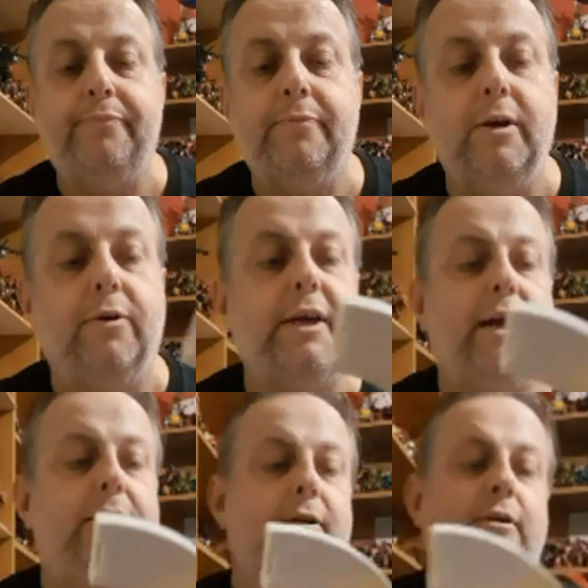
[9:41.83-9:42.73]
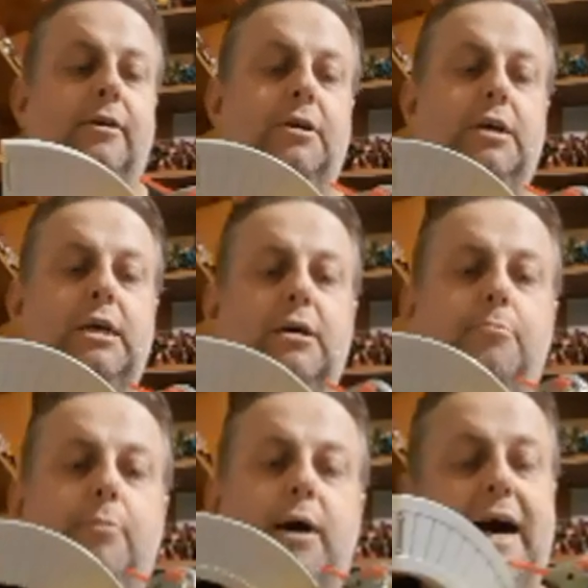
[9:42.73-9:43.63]
Okay?
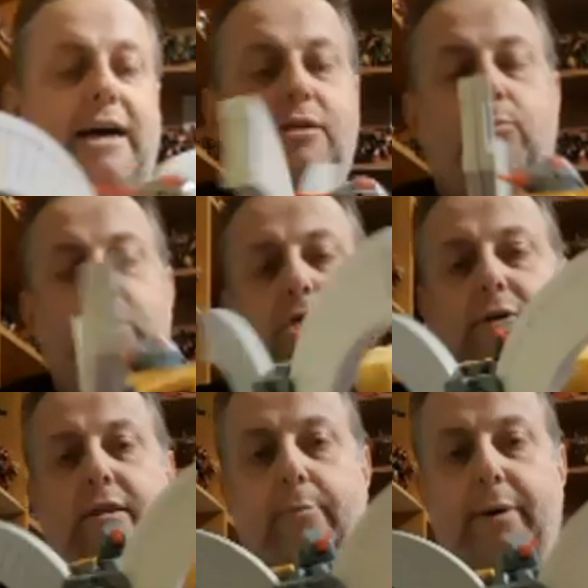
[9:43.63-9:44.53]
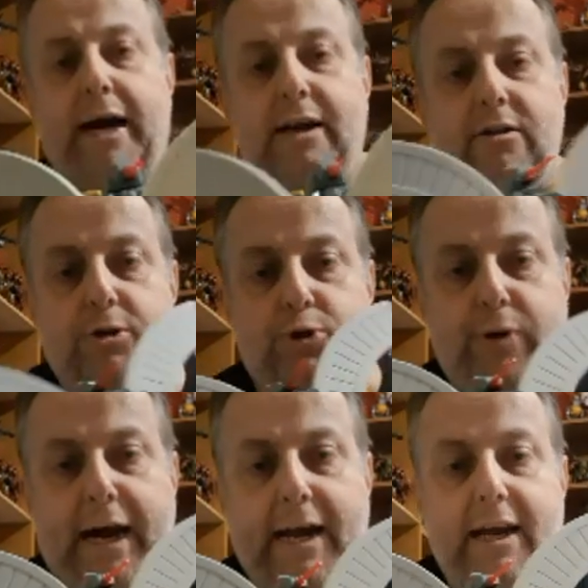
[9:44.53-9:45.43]
And when you go around the back, the
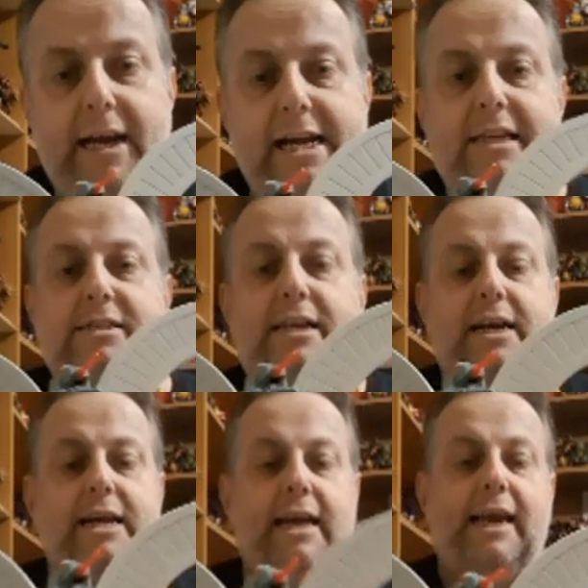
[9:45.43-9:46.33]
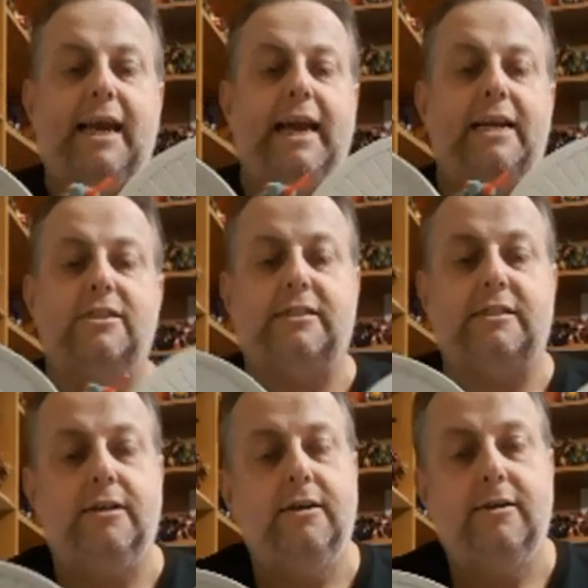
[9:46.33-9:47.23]
track is
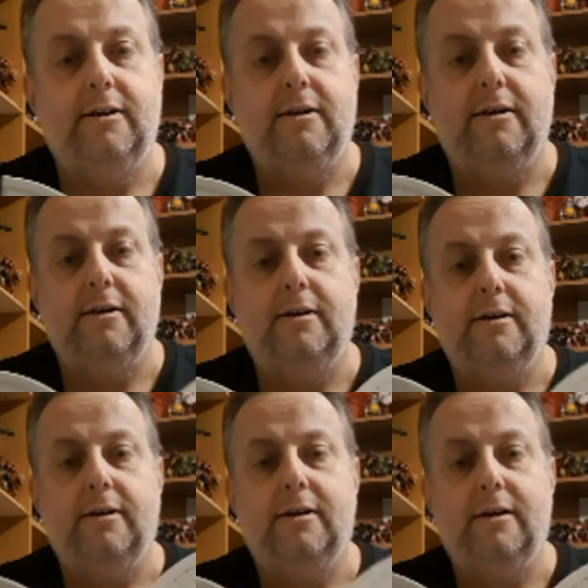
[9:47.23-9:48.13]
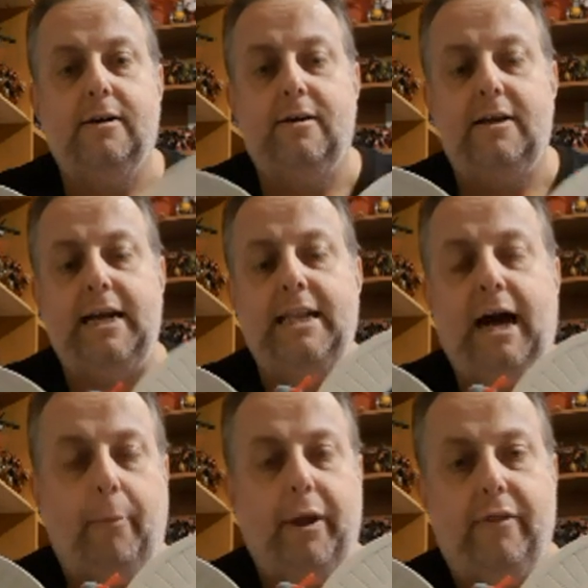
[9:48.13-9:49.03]
encased in
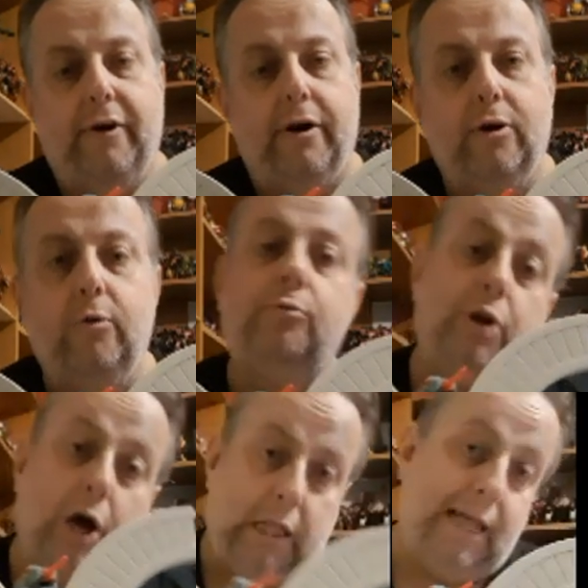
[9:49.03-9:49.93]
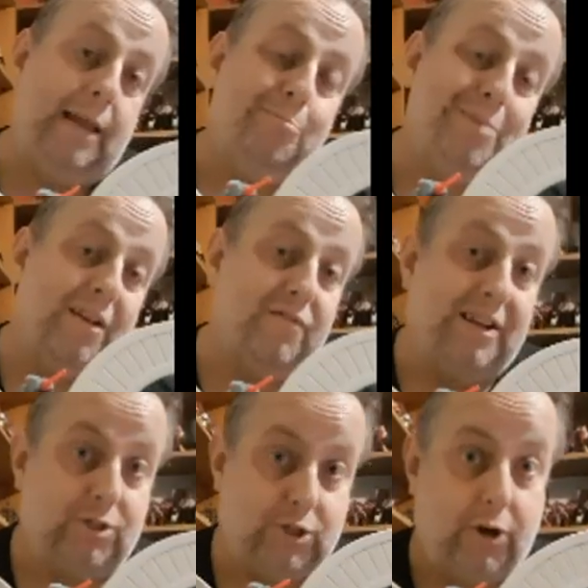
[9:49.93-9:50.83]
that bit there, not like
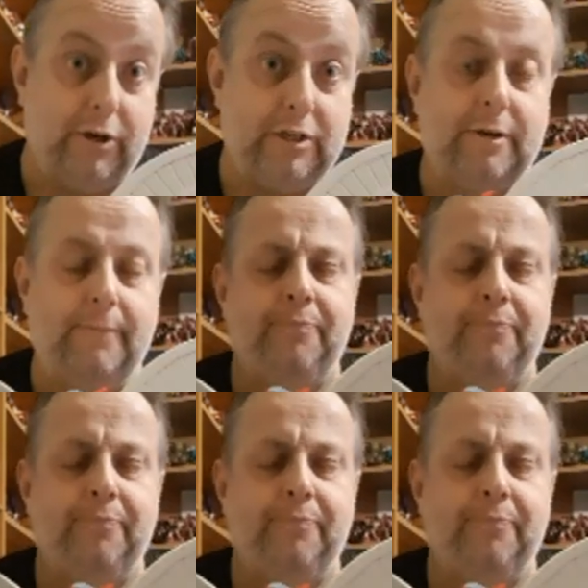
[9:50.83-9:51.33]
MechFans Toys.